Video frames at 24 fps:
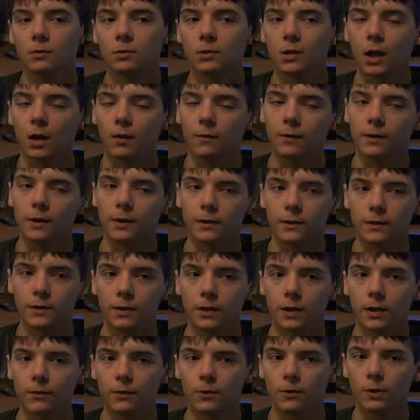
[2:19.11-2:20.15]

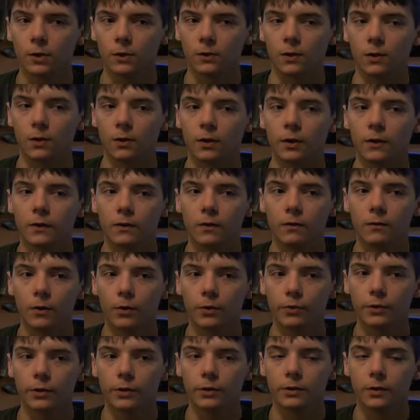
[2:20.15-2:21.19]
Obviously, if you just increase the
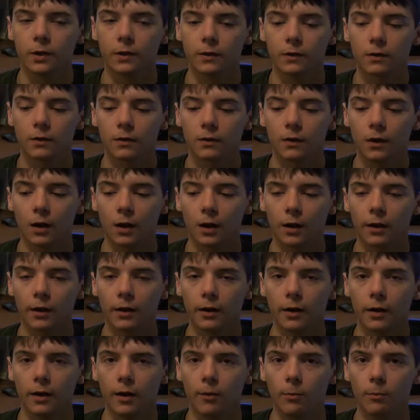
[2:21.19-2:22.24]
voltage, that's not going
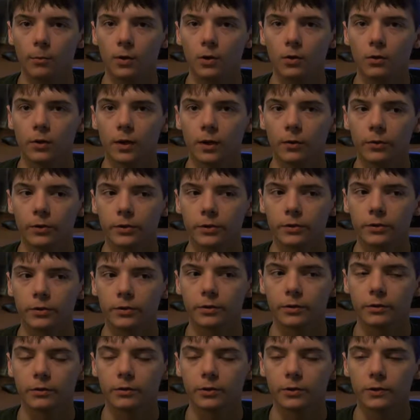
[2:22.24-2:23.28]
to help you. That would
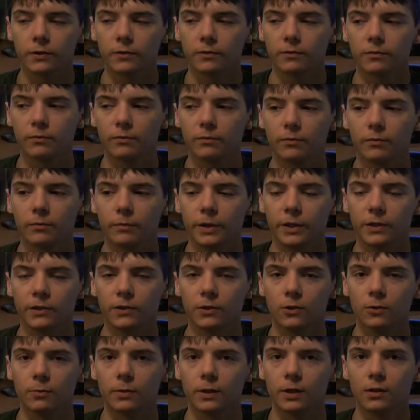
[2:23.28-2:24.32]
just be
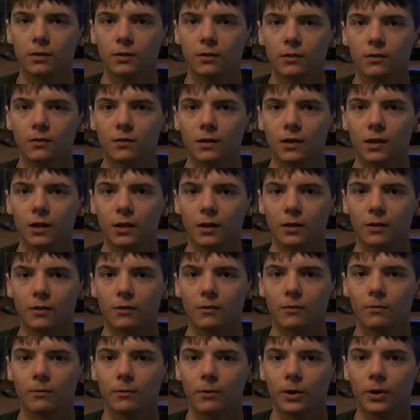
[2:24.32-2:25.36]
stupid
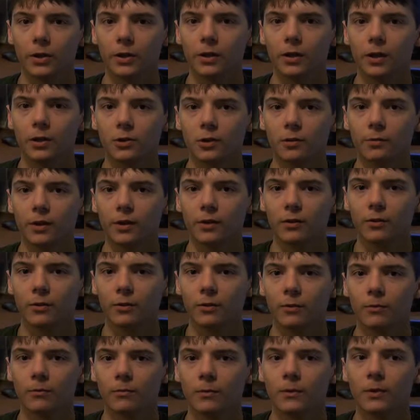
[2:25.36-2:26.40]
and really detrimental,